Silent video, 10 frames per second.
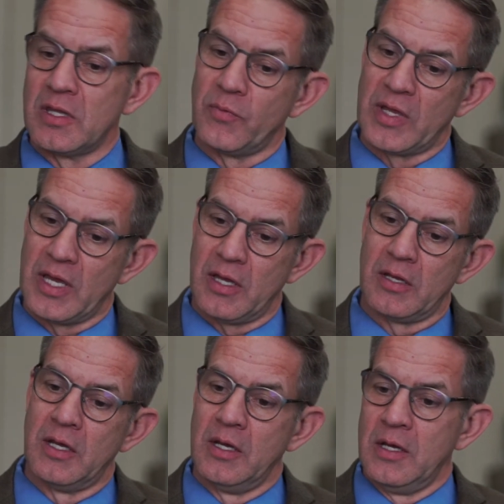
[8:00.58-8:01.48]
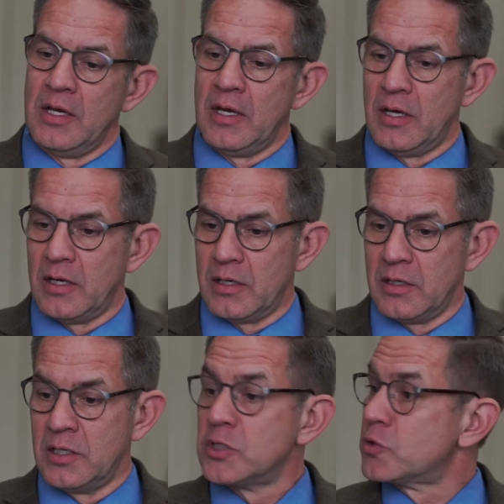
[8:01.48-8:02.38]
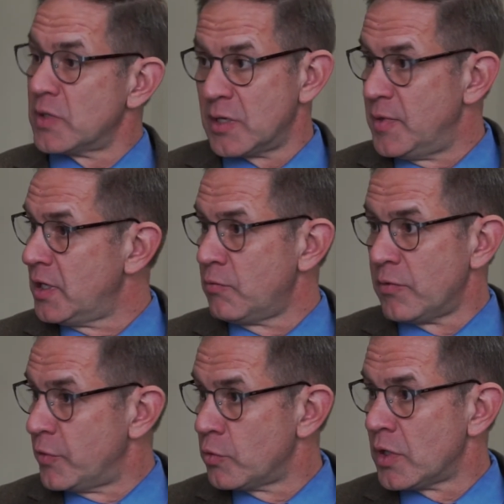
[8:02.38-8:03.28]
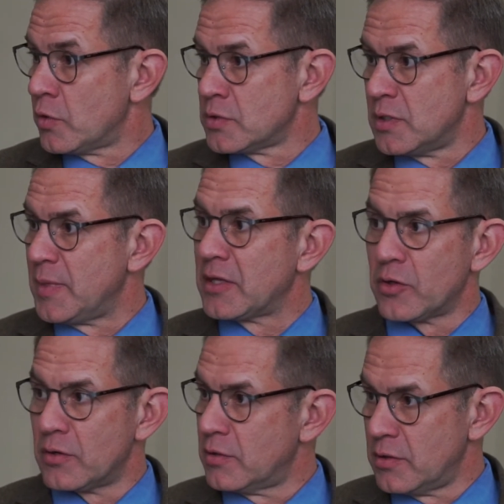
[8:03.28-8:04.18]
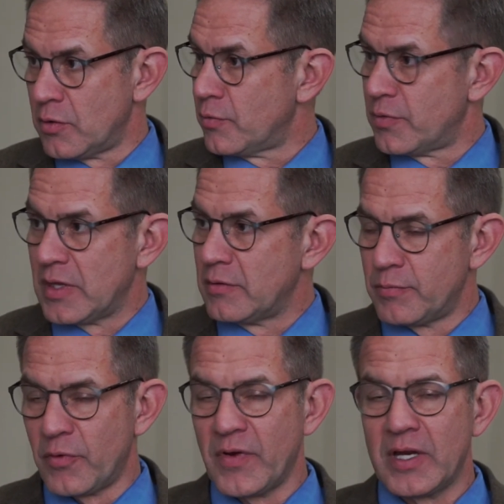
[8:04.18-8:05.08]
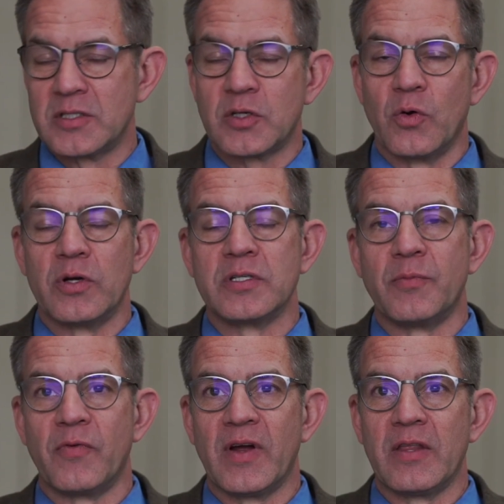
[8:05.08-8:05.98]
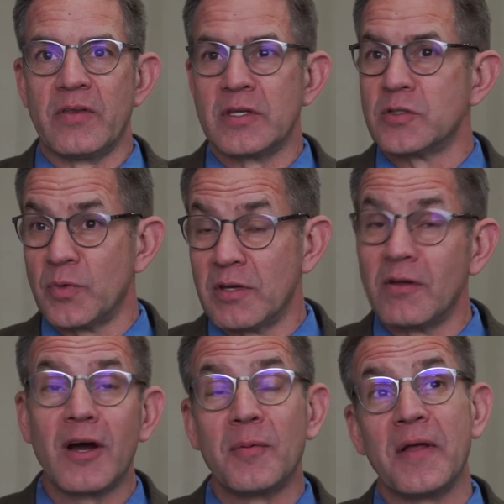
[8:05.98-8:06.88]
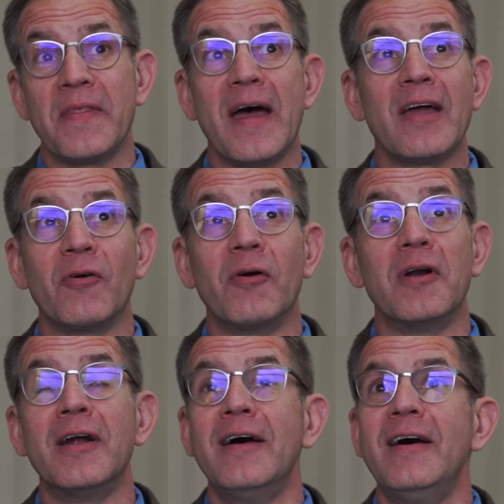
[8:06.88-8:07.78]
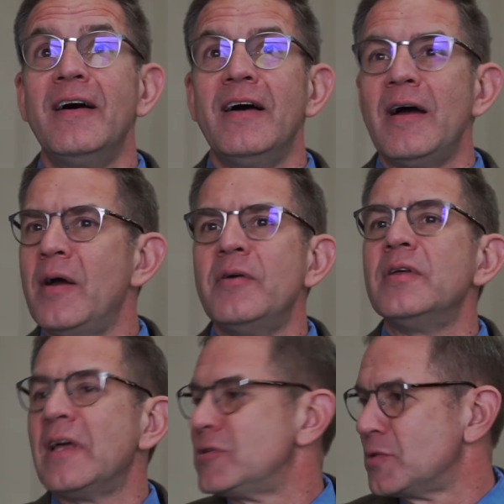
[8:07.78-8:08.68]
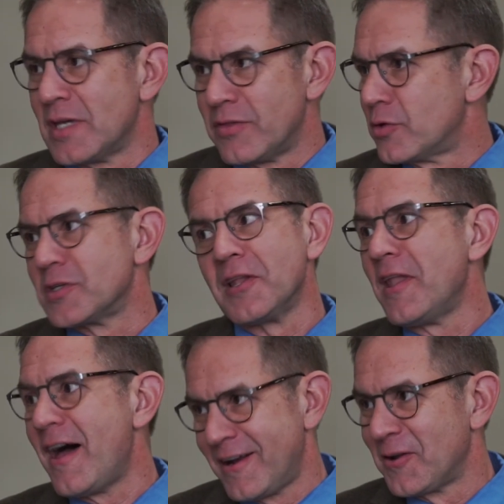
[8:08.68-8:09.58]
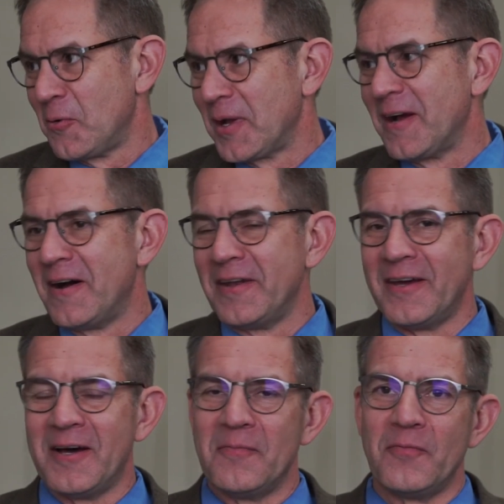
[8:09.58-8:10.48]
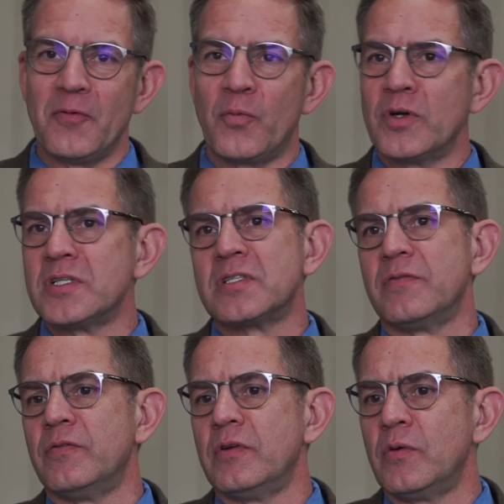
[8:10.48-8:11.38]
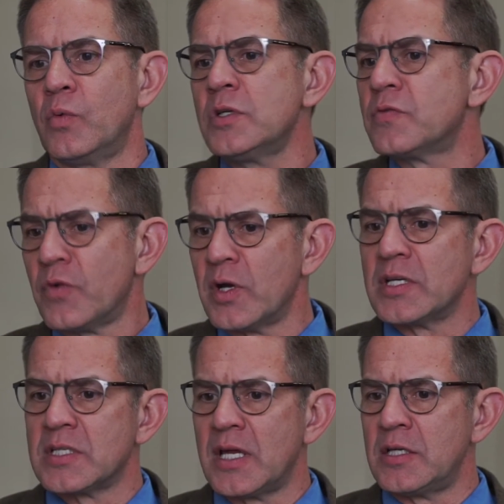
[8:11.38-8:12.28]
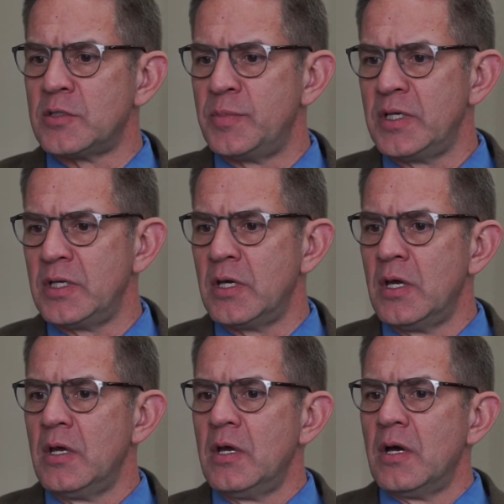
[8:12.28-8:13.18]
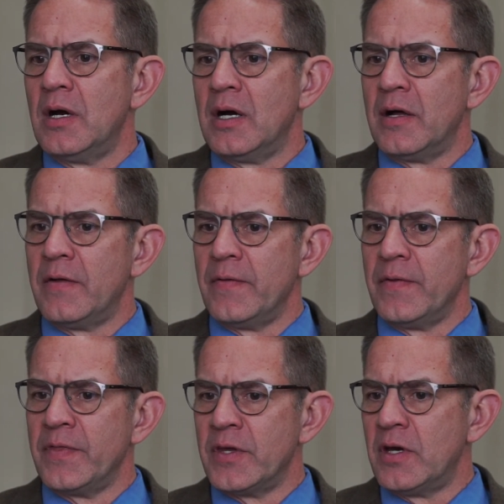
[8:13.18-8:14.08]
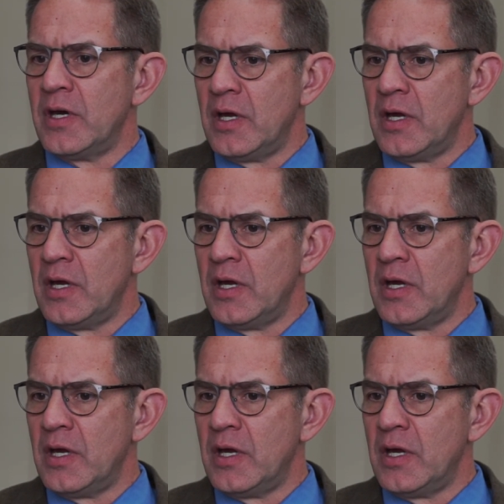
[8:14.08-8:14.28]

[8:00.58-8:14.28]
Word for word: and then we had industry committee review those and make their you know they provided scores and provided the things so we could talk about that or mm-hmm. uh, as you said, there's a lot going on. Um, we're just we're just very excited to be uh, the,